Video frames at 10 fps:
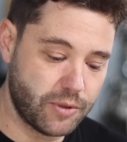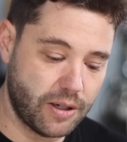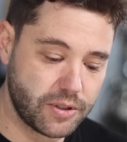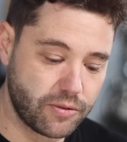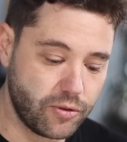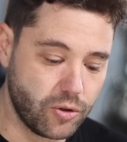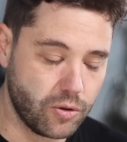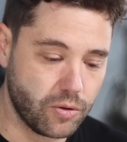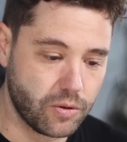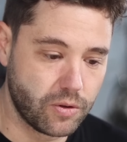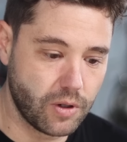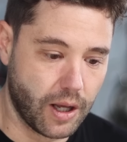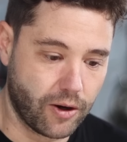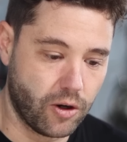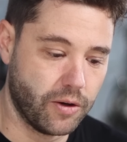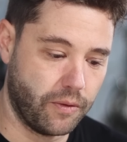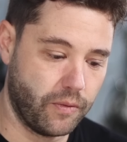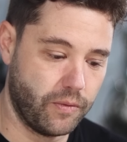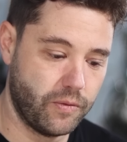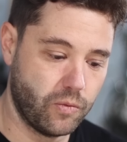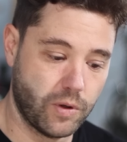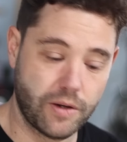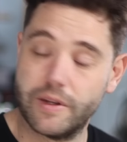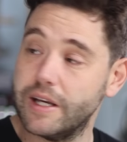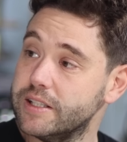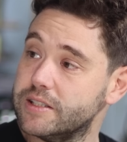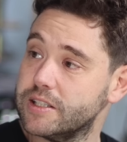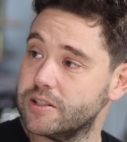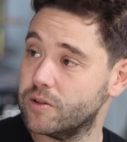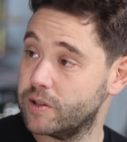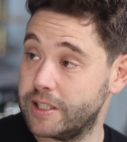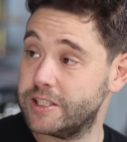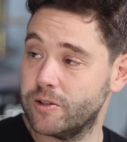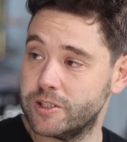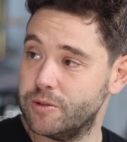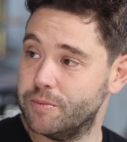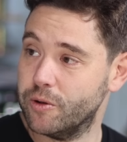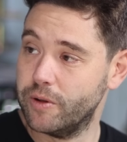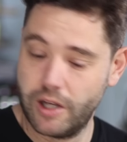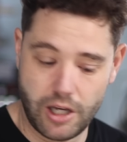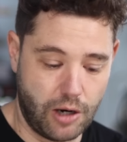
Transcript: Sometimes a few, like on one of the E61s you built,